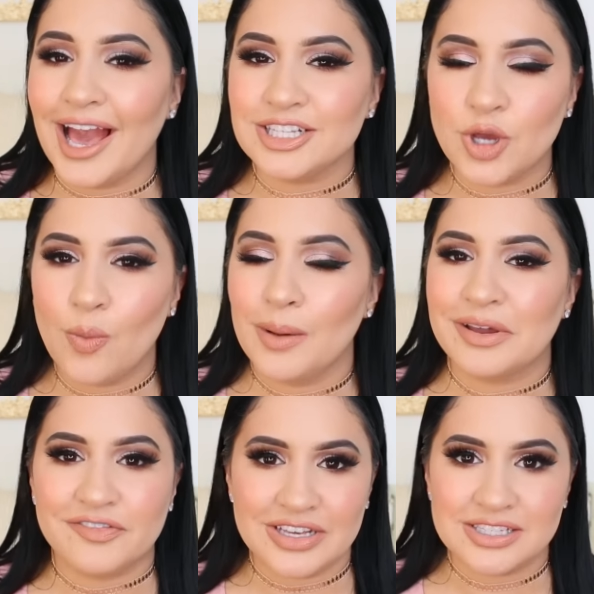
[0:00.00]
I don't want
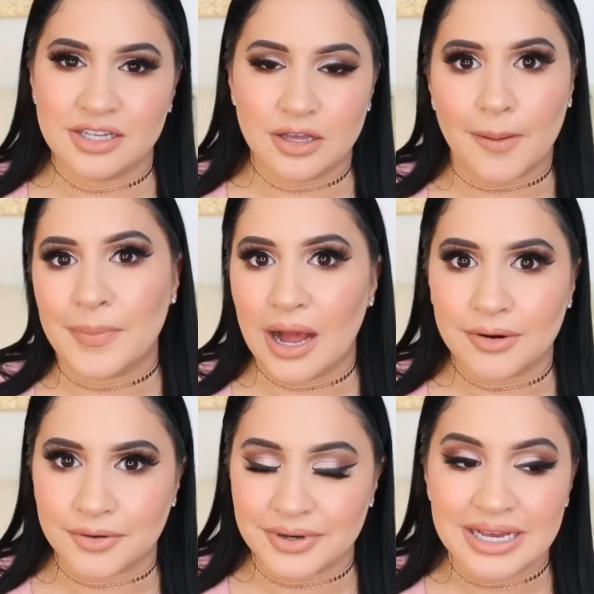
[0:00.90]
my face to look
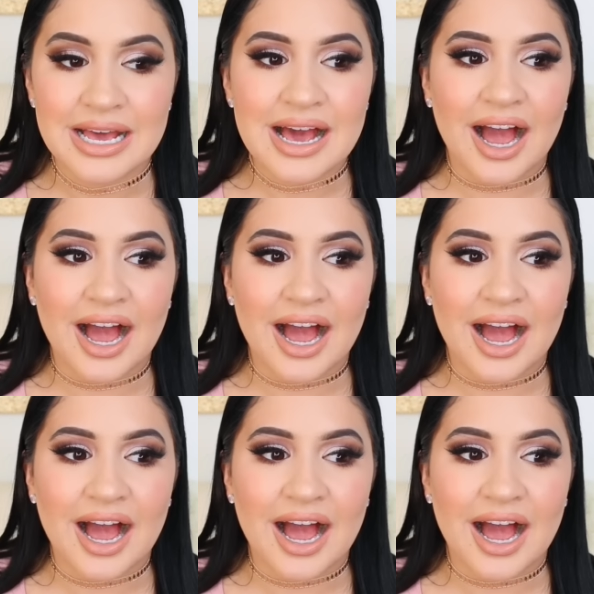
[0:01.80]
powdery.